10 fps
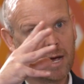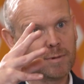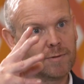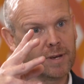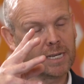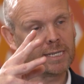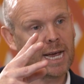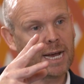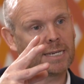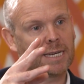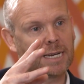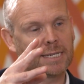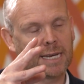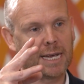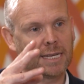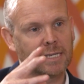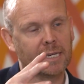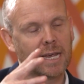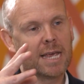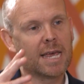deferred tax asset
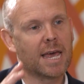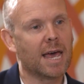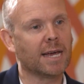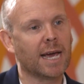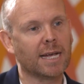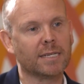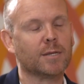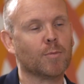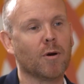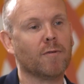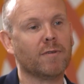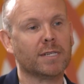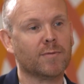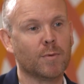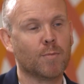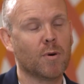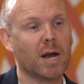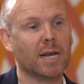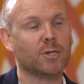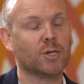against the profits of the
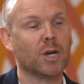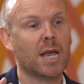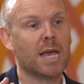branch,